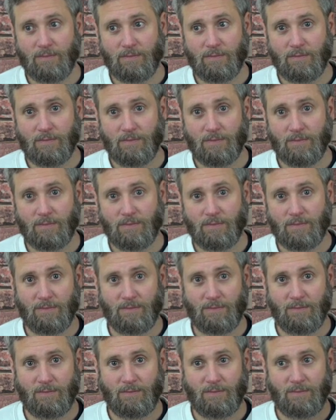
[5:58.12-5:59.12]

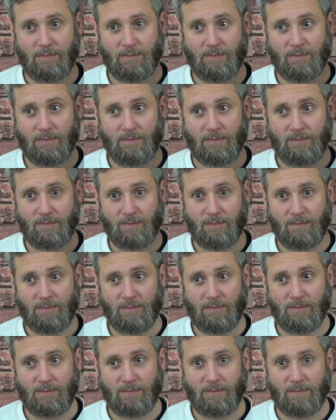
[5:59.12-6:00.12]

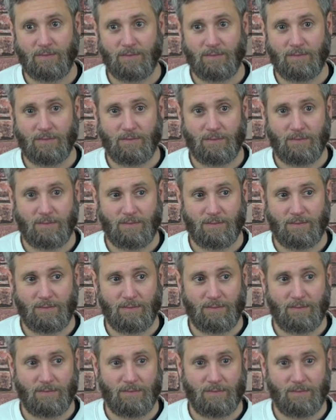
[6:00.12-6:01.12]

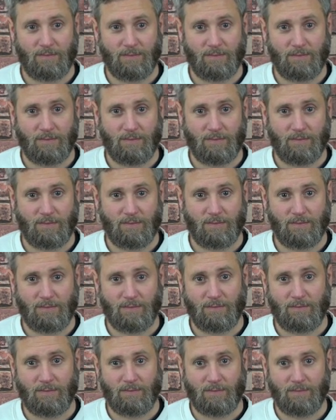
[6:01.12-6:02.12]

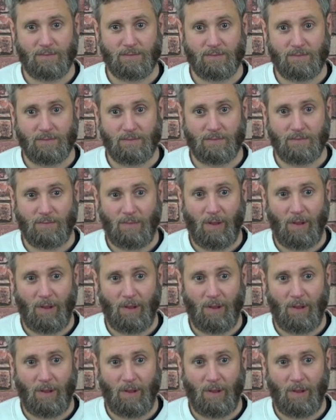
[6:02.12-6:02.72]
(not speaking)